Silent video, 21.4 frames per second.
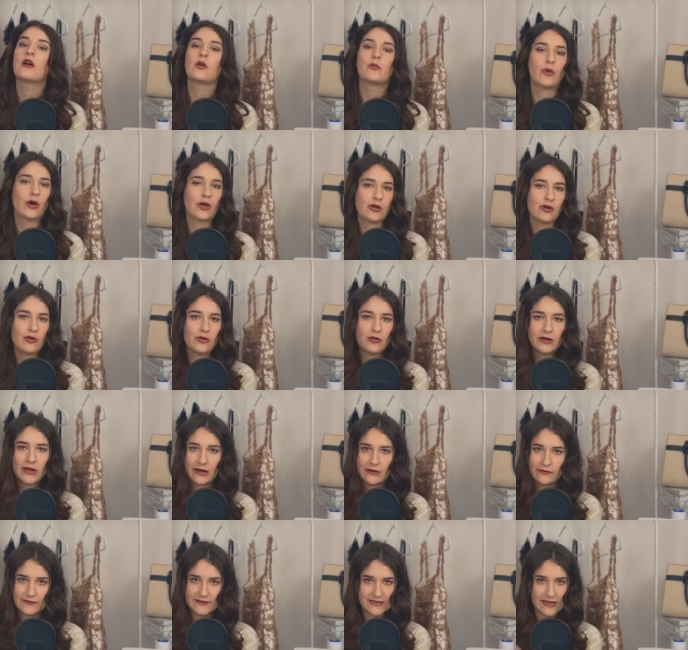Bunhole,
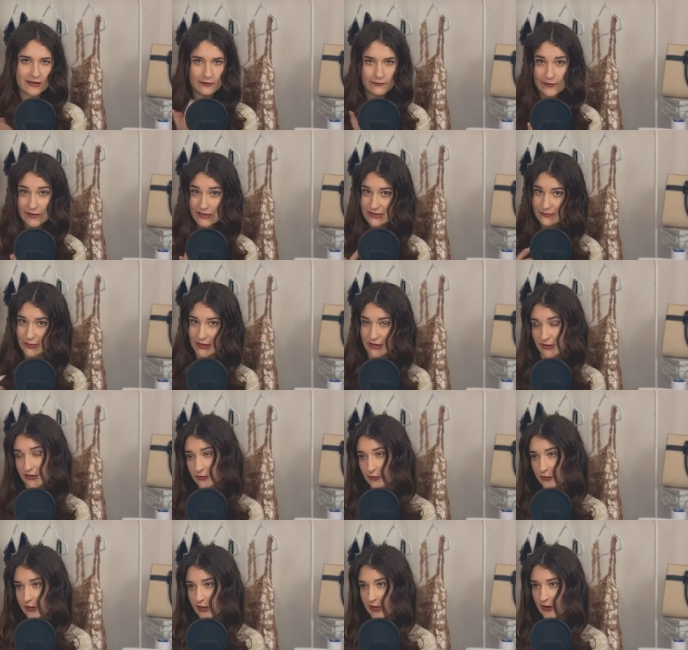kind of
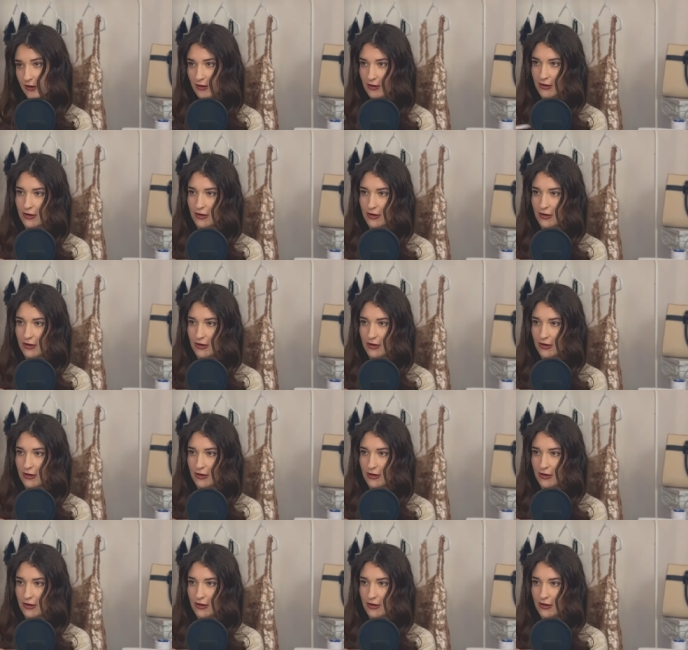self-explanatory.